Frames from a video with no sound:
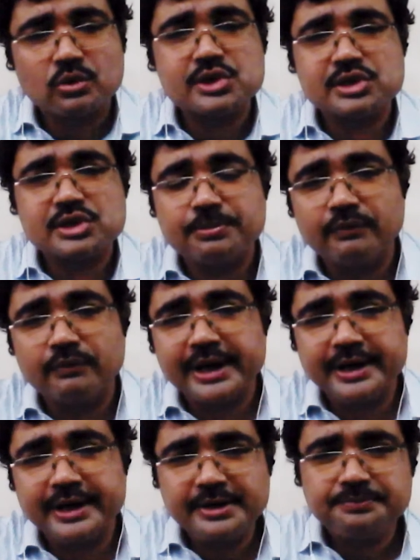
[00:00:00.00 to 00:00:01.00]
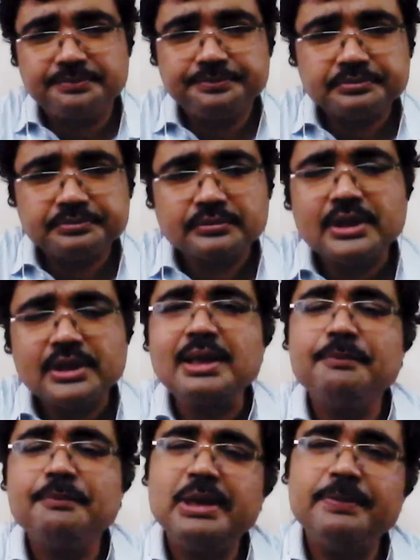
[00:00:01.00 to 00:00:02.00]
courses are provided.
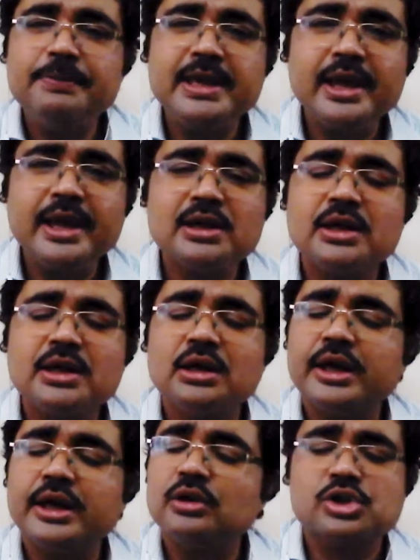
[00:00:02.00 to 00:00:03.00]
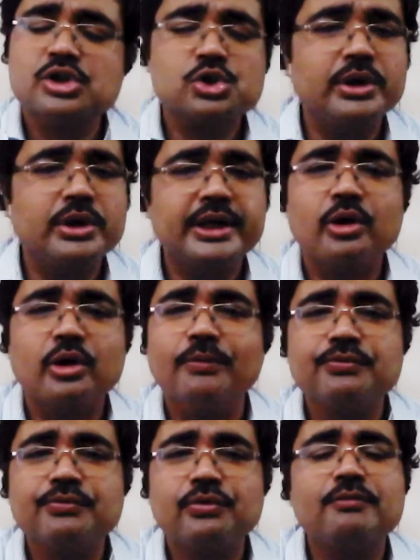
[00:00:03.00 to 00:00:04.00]
BBA and a student can
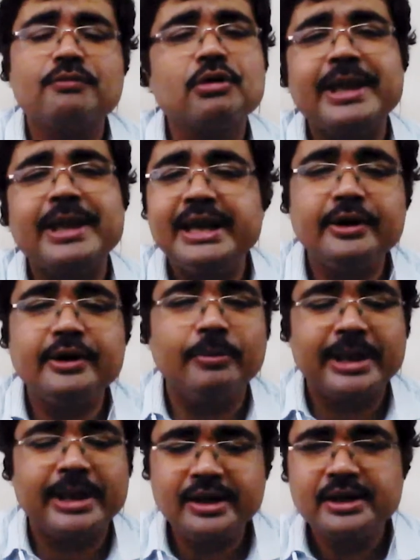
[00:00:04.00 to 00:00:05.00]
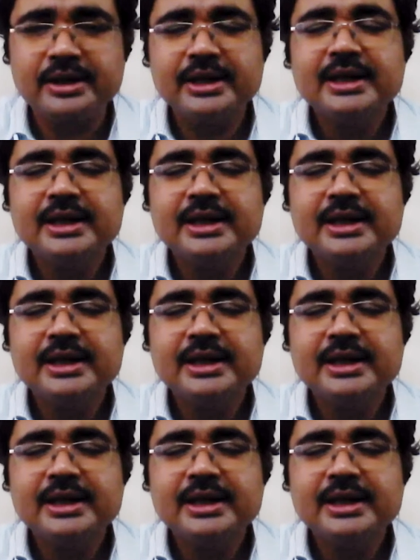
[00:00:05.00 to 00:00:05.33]
opt from any domain.